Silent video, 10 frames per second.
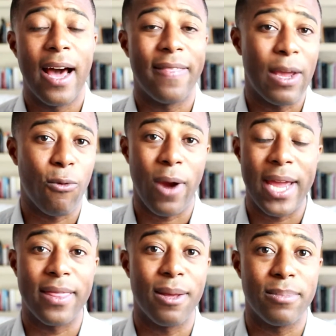They
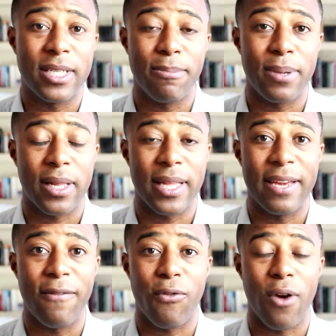rank them
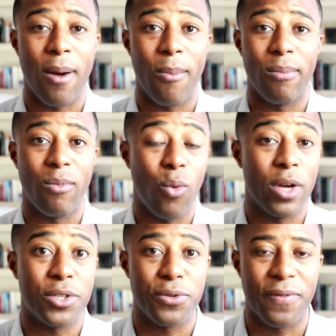typically from
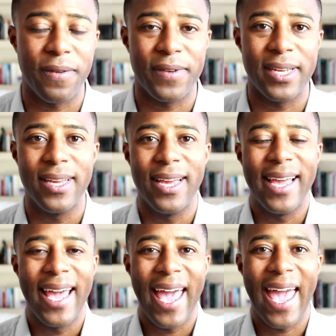1 to 50,
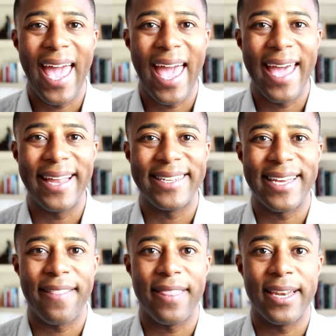and
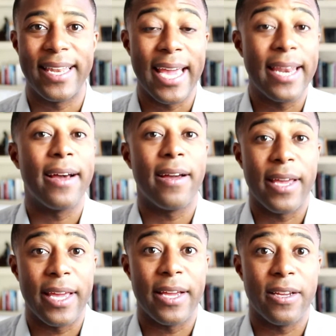the data
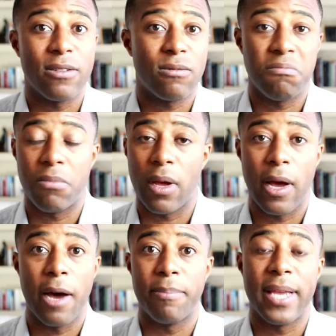is
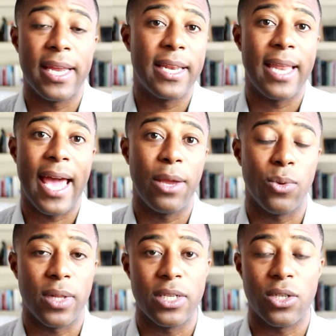updated annually.